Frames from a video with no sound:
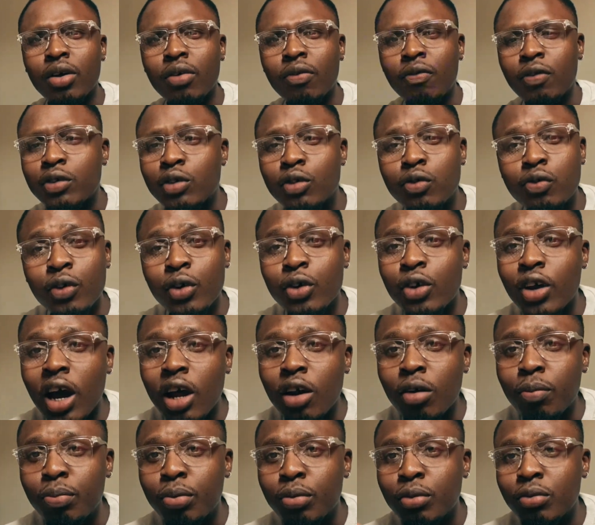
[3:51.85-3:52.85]
First of all, you got
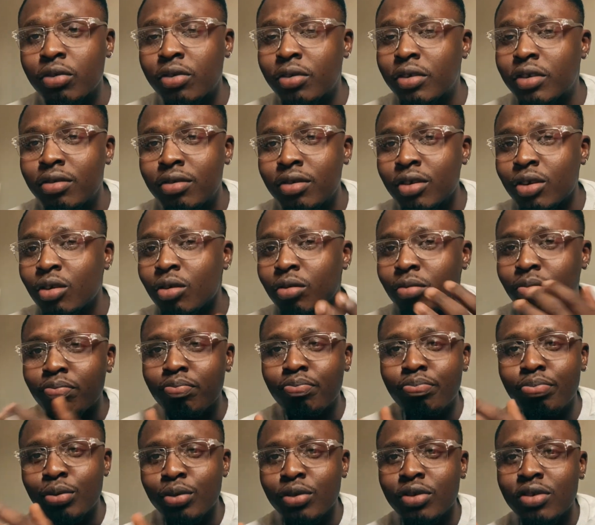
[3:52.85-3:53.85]
to
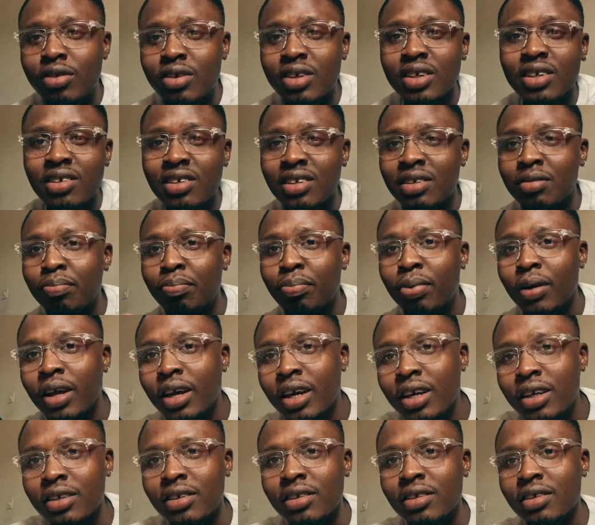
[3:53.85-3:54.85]
put things in
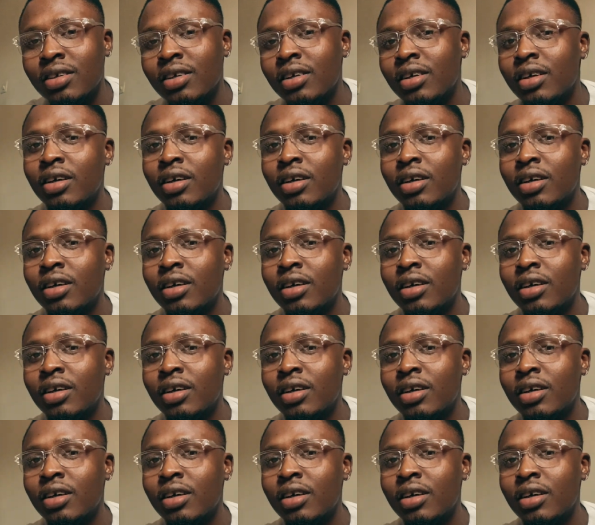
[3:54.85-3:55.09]
place.